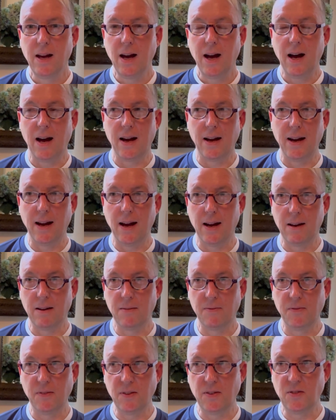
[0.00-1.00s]
I
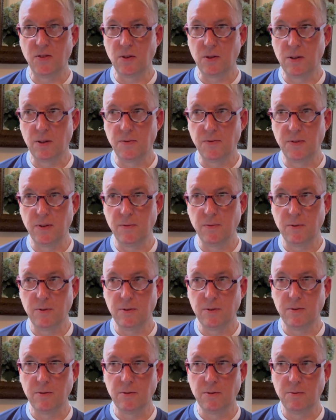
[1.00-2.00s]
have served
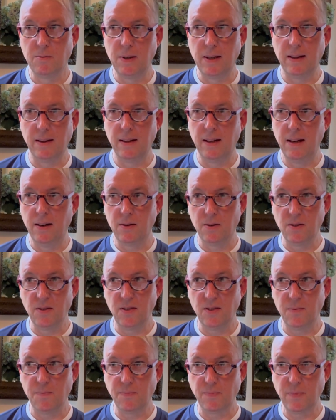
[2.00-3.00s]
with
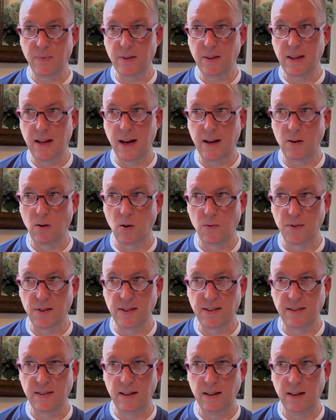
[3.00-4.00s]
leaders that
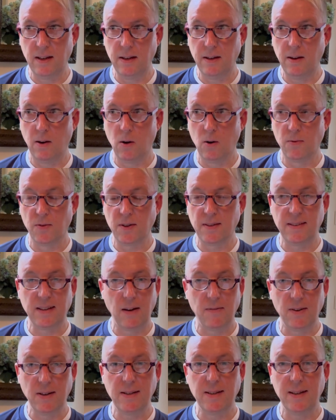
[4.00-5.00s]
oversee over
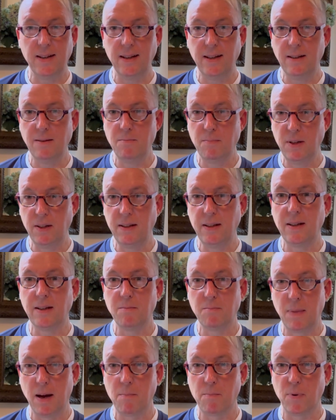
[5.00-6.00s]
seventeen
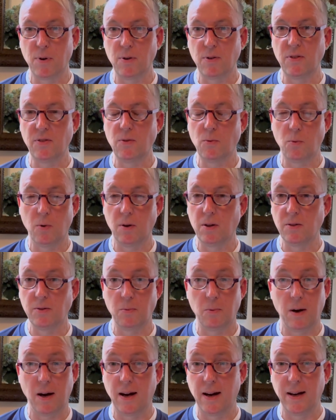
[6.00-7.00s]
million members
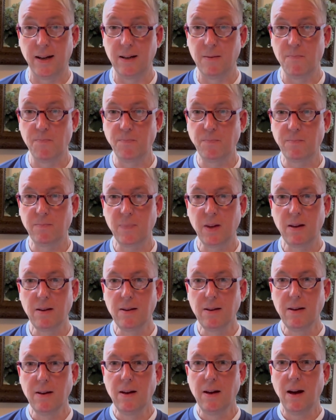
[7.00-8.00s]
worldwide.
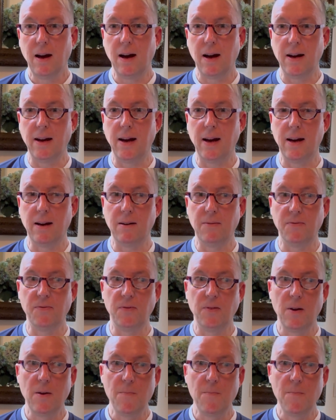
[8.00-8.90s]
I have